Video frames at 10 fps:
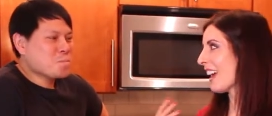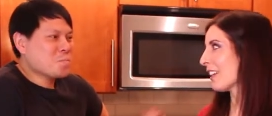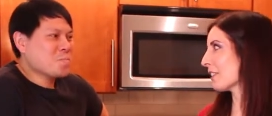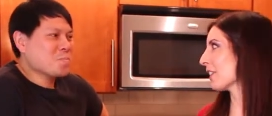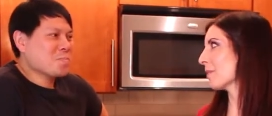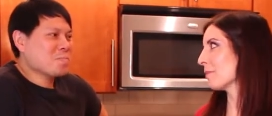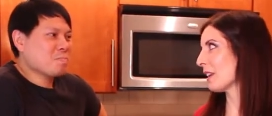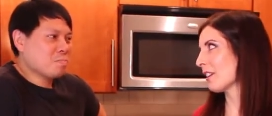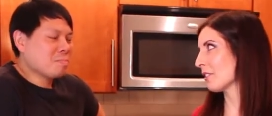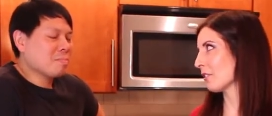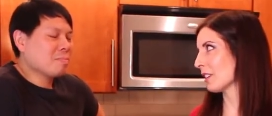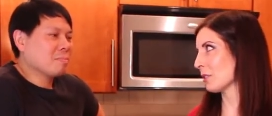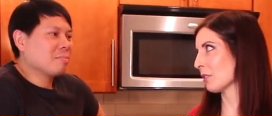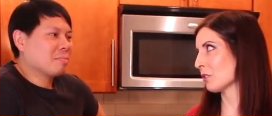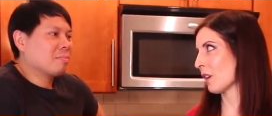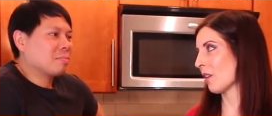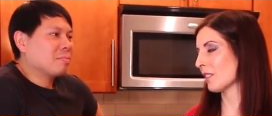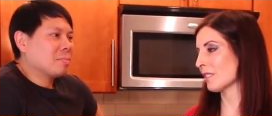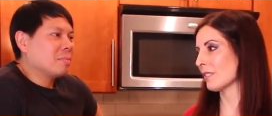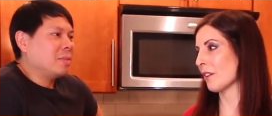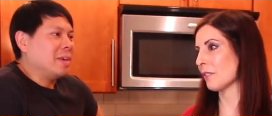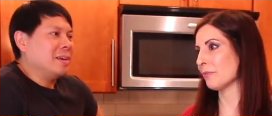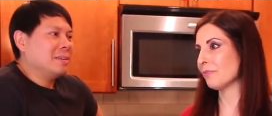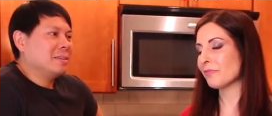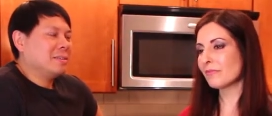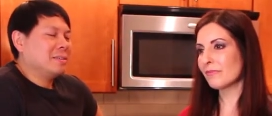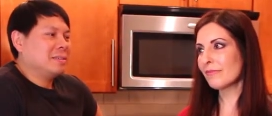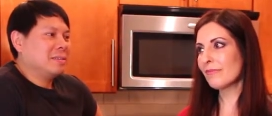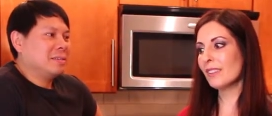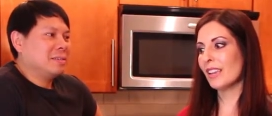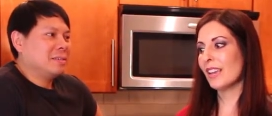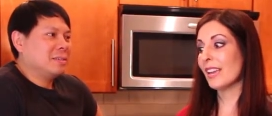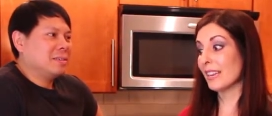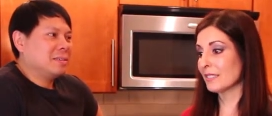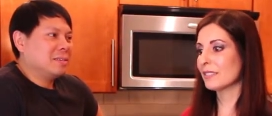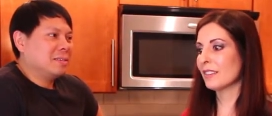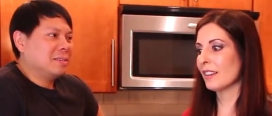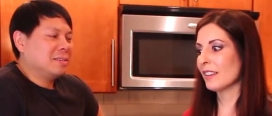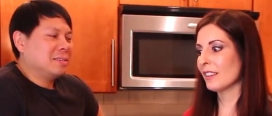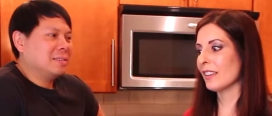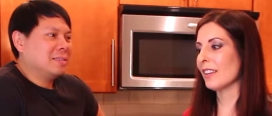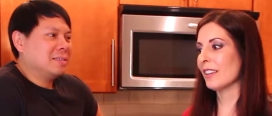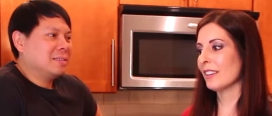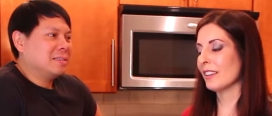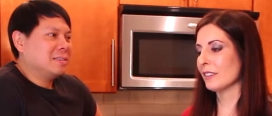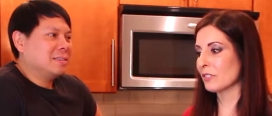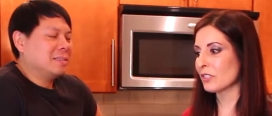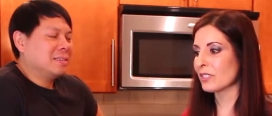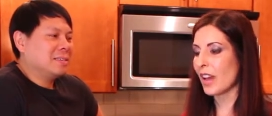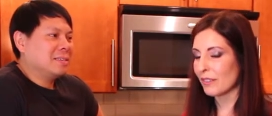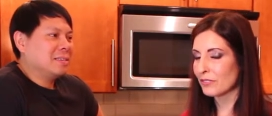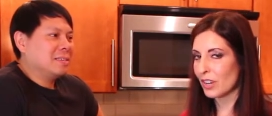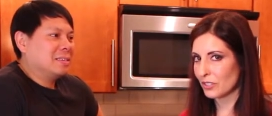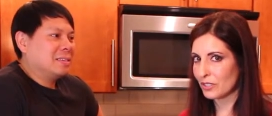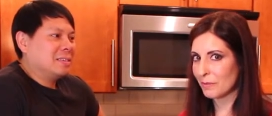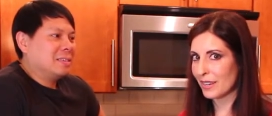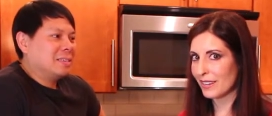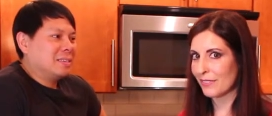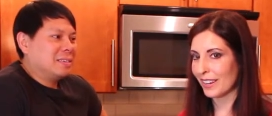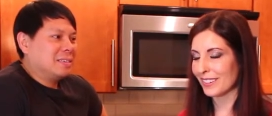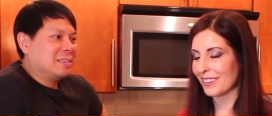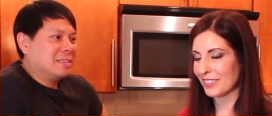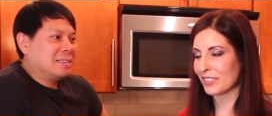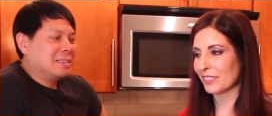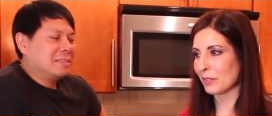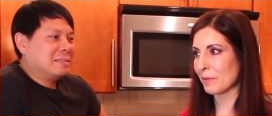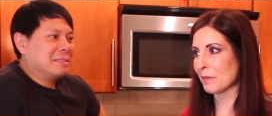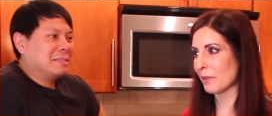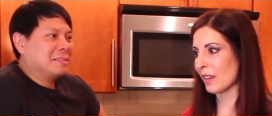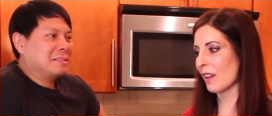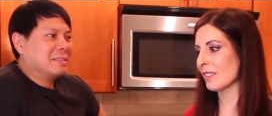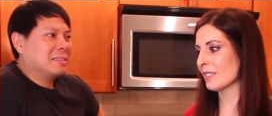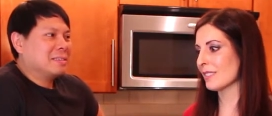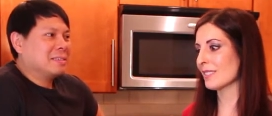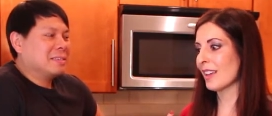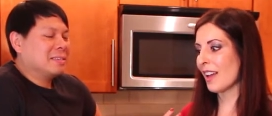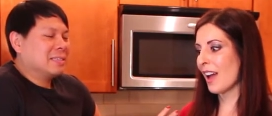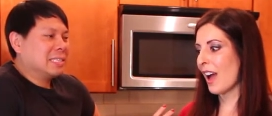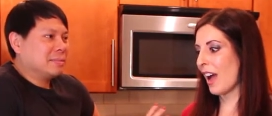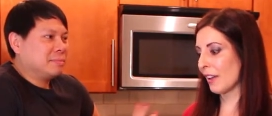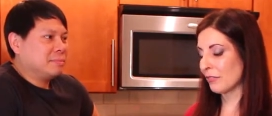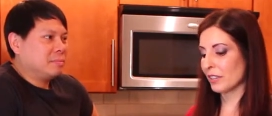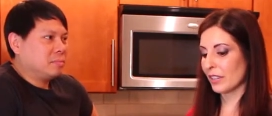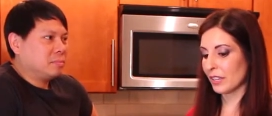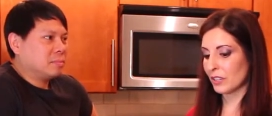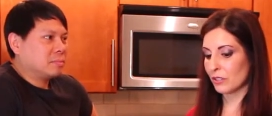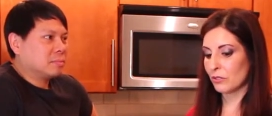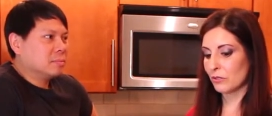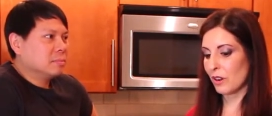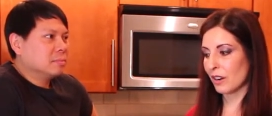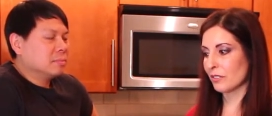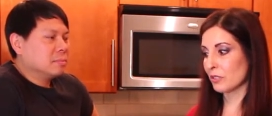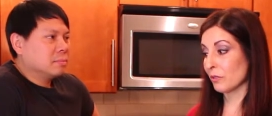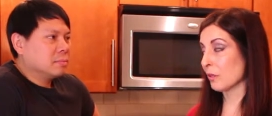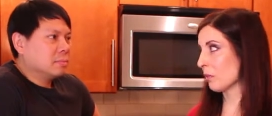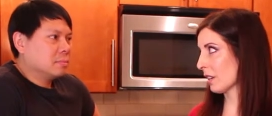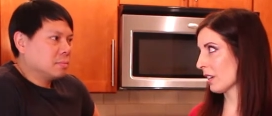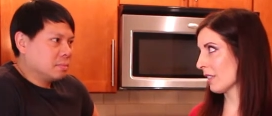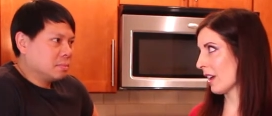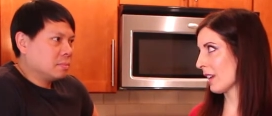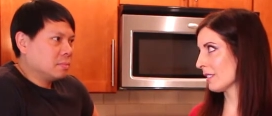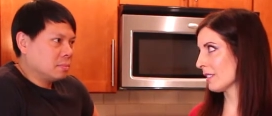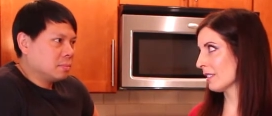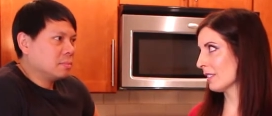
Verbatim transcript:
Speaker 1: and there are many other things you can show us. So yeah. it's it just kind of touches me, if I can gush a little bit, because I feel like you are doing work that